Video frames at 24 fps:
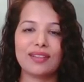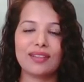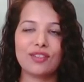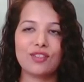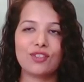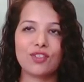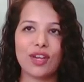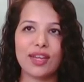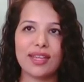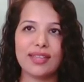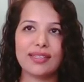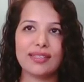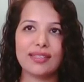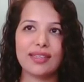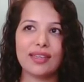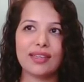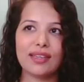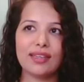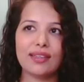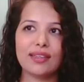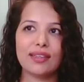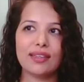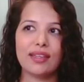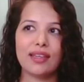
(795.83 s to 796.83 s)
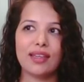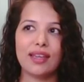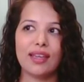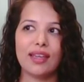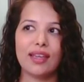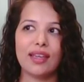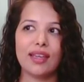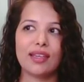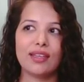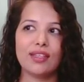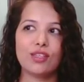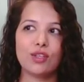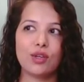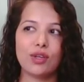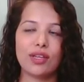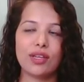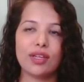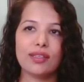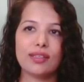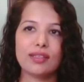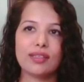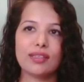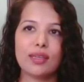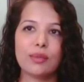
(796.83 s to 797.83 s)
dry skin
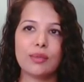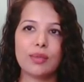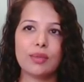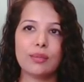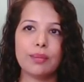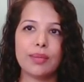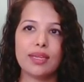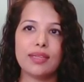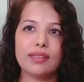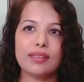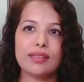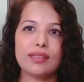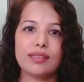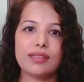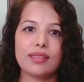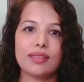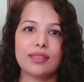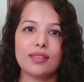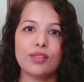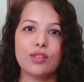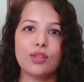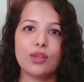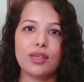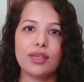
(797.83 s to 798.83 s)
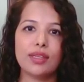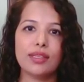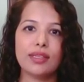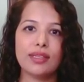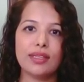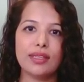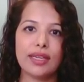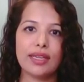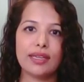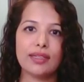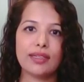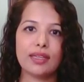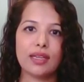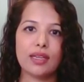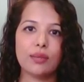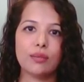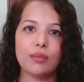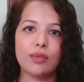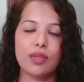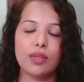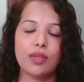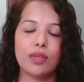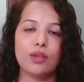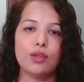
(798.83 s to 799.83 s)
during the summer months, during the
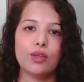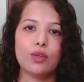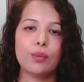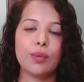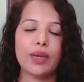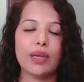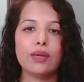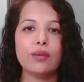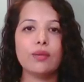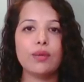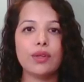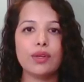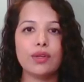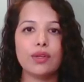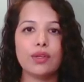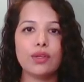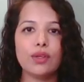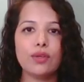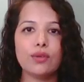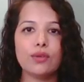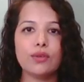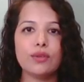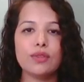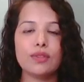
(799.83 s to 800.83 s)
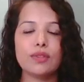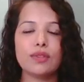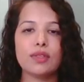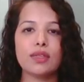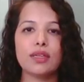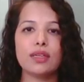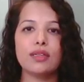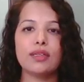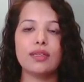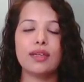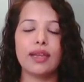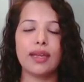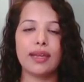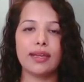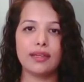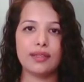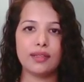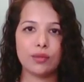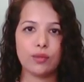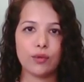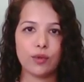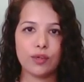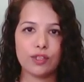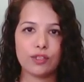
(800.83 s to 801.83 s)
daytime, you might want to use a
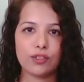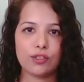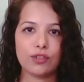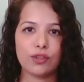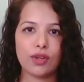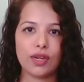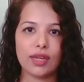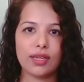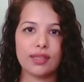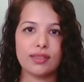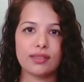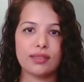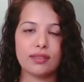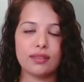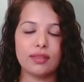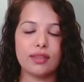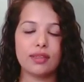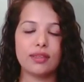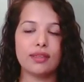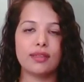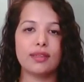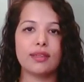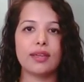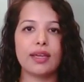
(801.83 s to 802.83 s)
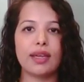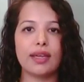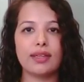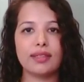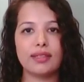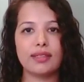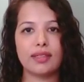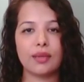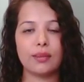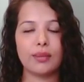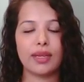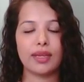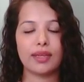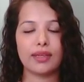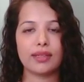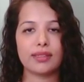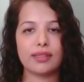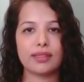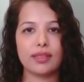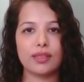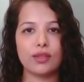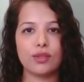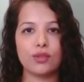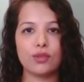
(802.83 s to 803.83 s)
lighter moisturizer. In the nighttime, like I
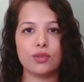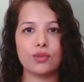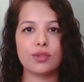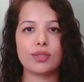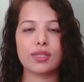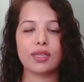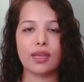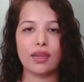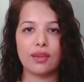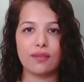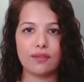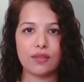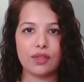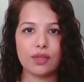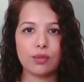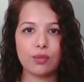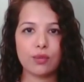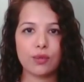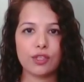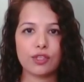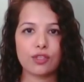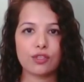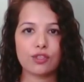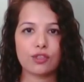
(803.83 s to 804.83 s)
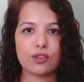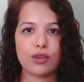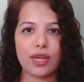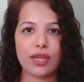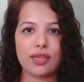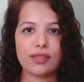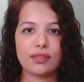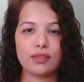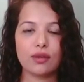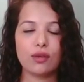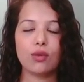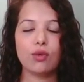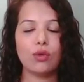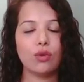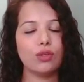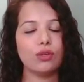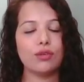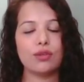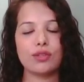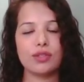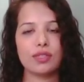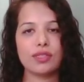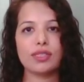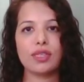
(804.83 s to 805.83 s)
said, you use a heavier moisturizer, or
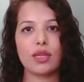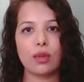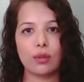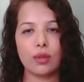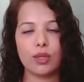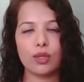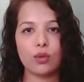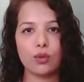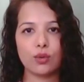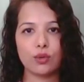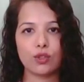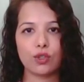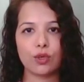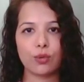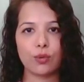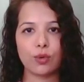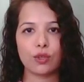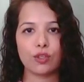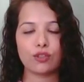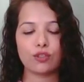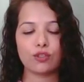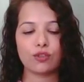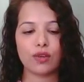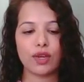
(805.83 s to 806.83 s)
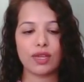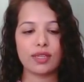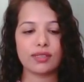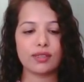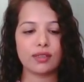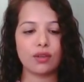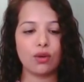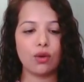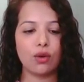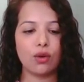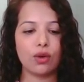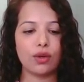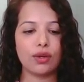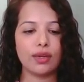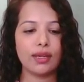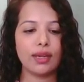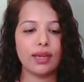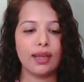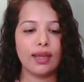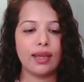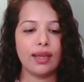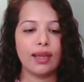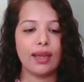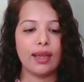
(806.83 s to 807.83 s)
you just double coat your moisturizer on.
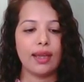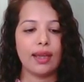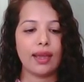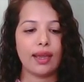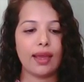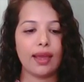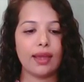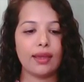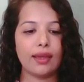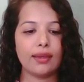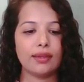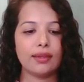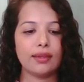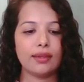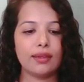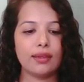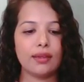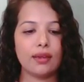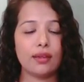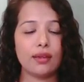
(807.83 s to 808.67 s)
And